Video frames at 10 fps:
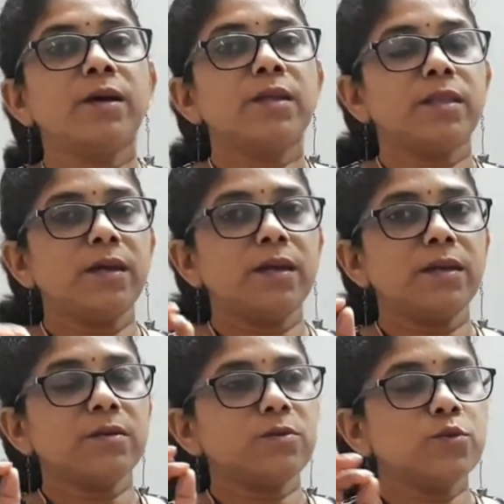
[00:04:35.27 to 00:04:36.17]
There
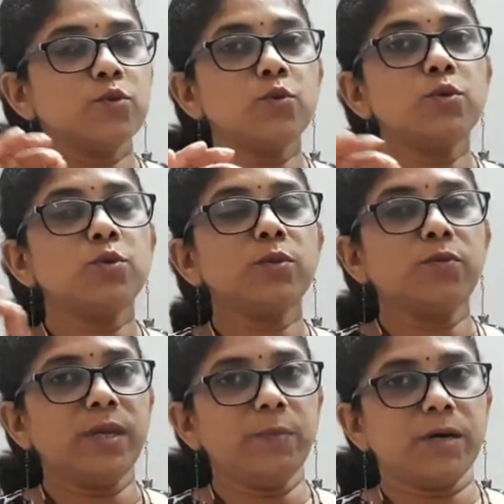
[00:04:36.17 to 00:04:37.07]
are 2 to
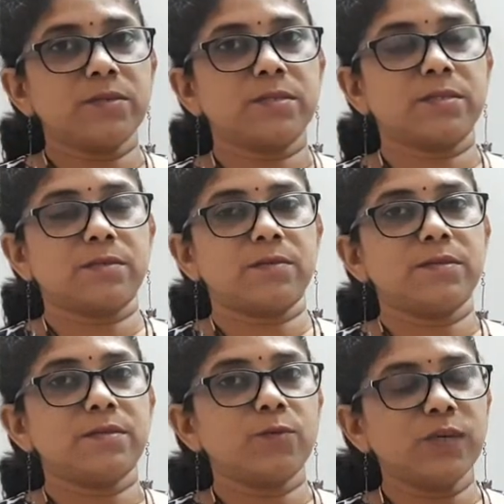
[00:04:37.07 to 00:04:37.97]
3
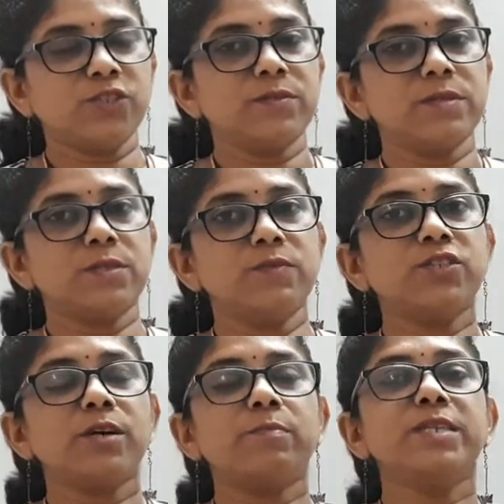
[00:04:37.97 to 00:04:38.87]
marks questions which
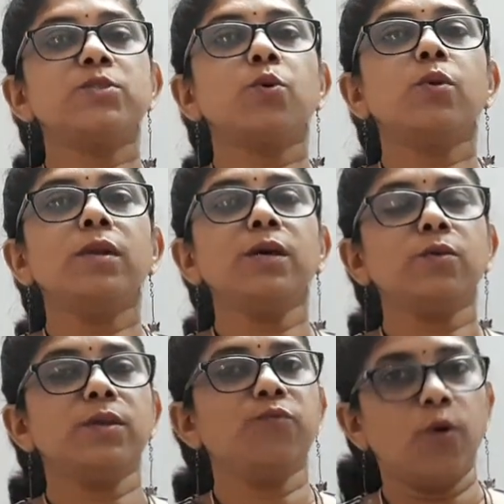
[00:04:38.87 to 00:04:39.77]
are based only
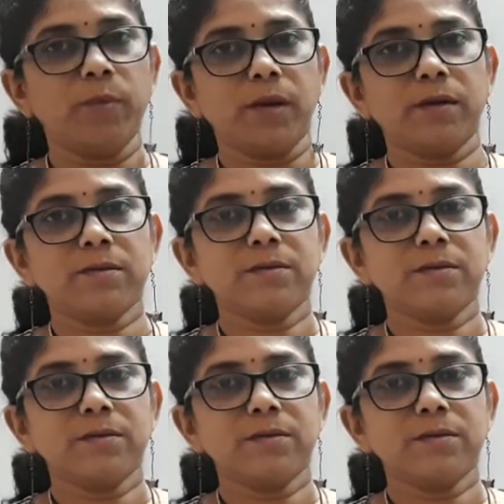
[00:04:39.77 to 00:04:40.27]
on the formula.